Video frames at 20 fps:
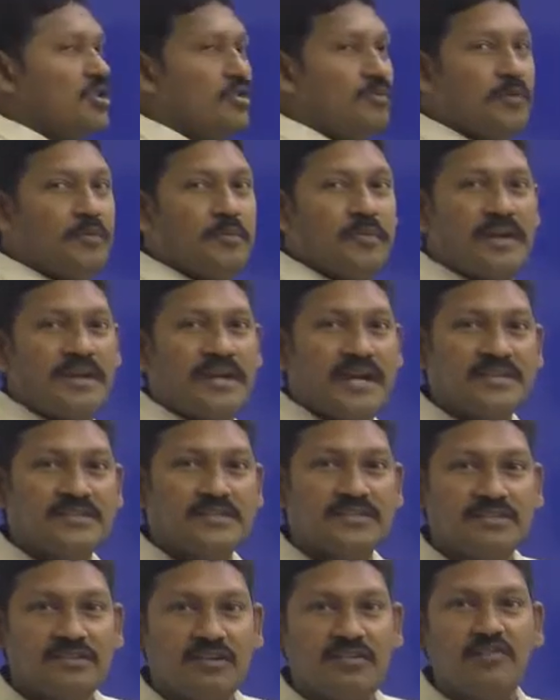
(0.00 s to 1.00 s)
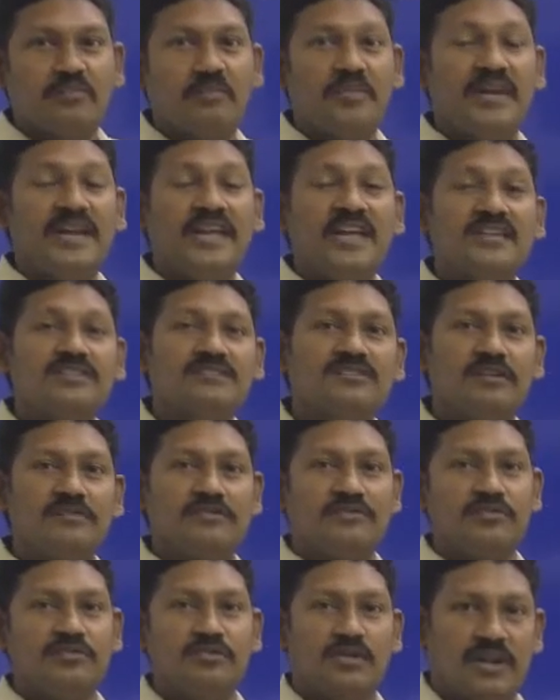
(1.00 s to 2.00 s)
human brain consists of billions
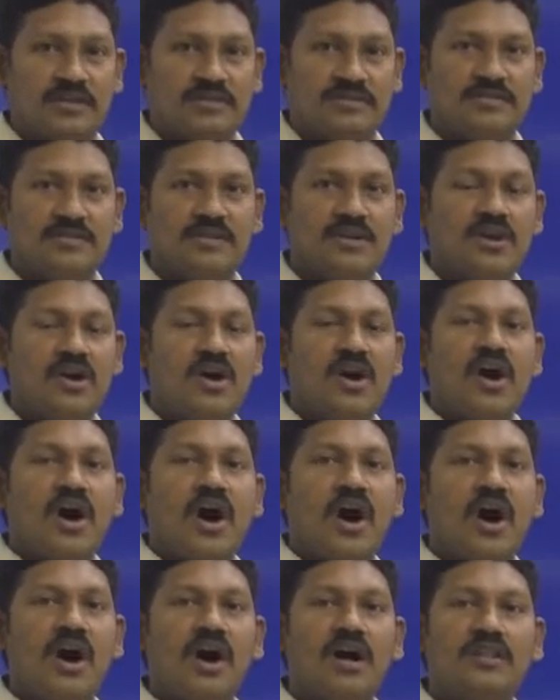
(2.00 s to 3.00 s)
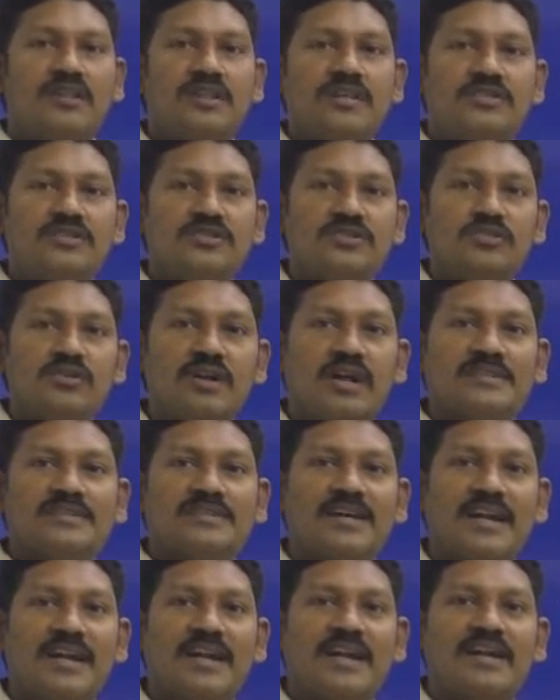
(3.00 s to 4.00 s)
of neurons. All these
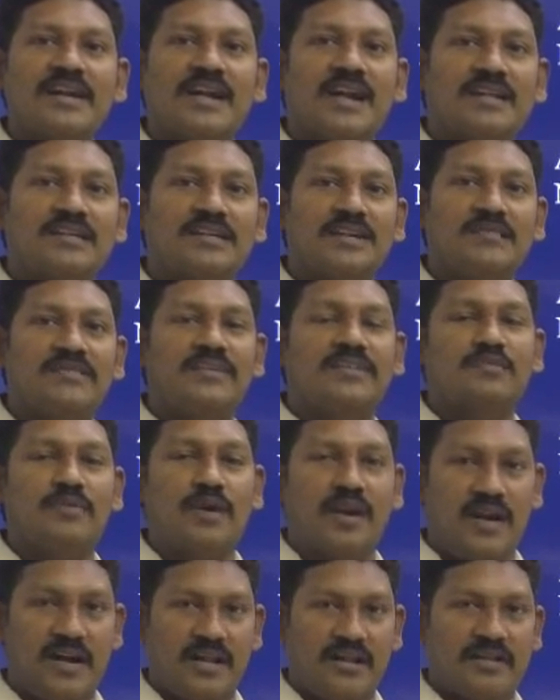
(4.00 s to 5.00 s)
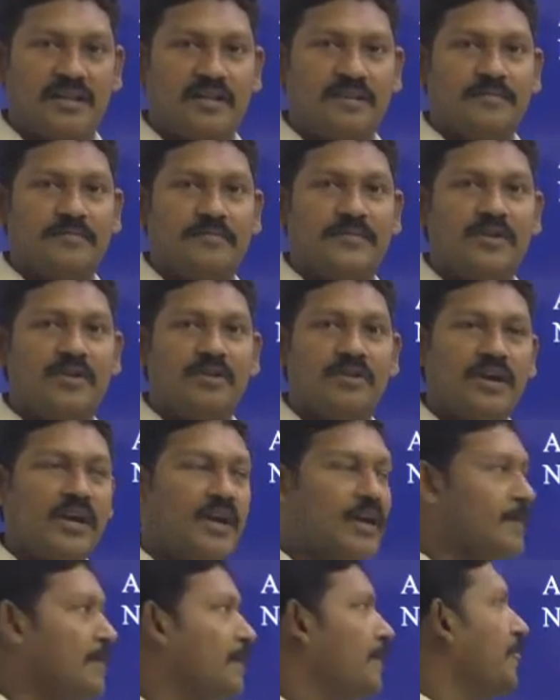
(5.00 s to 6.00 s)
neurons are interconnected with one another.
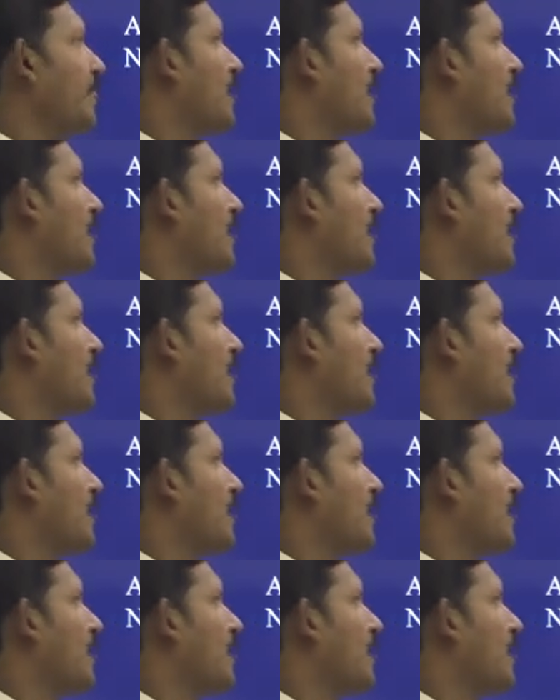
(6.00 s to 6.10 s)
Okay,